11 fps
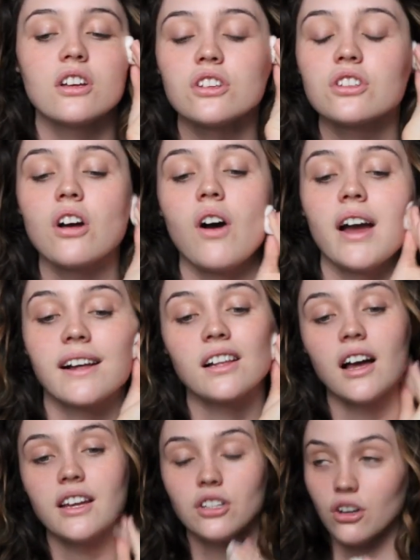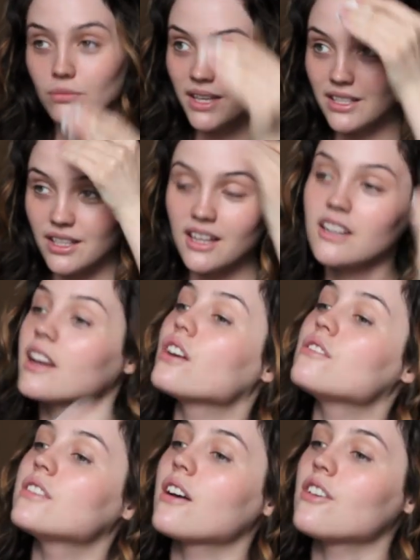So I tone my skin, and I
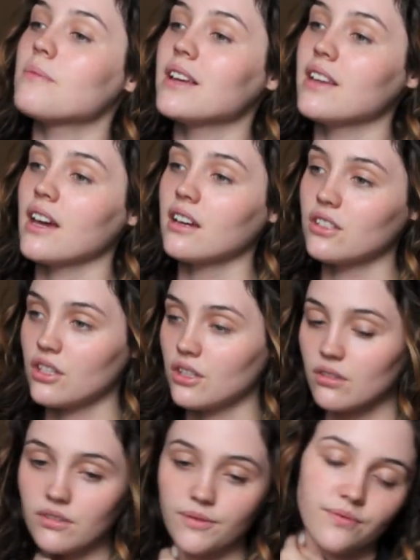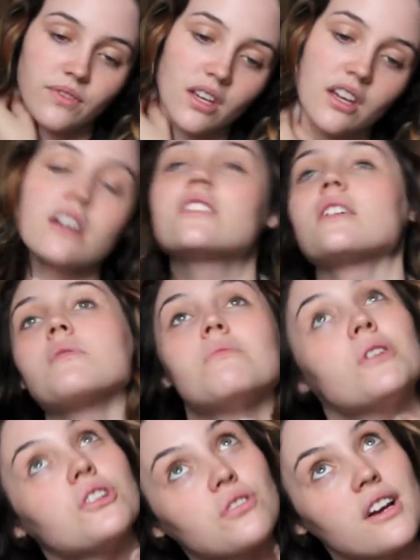go down on my neck too, because I put
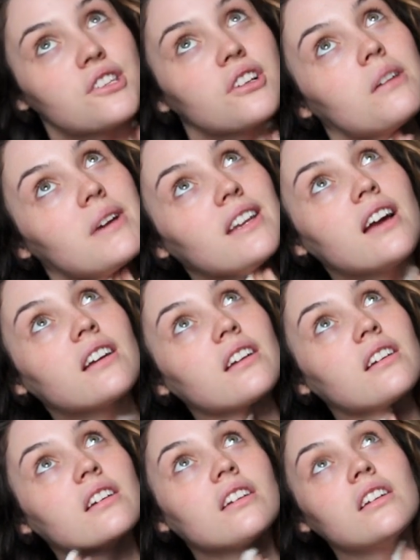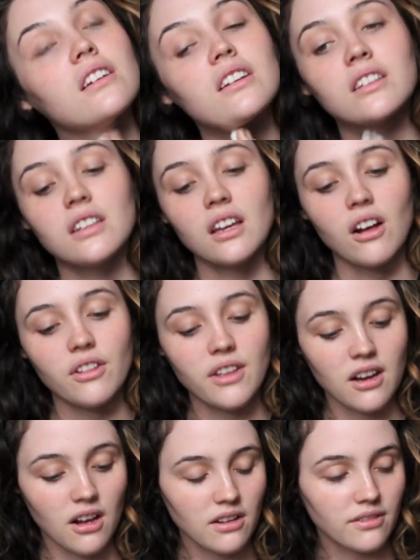moisturizer on my neck, get all
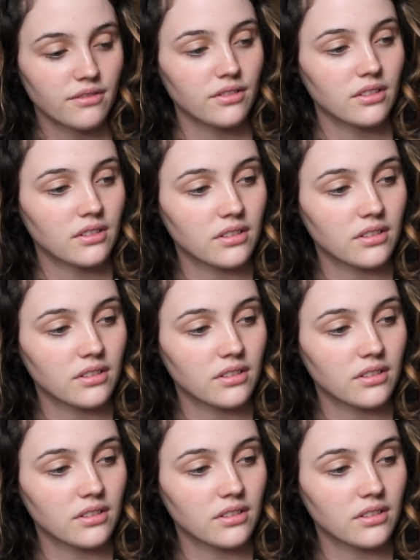that off.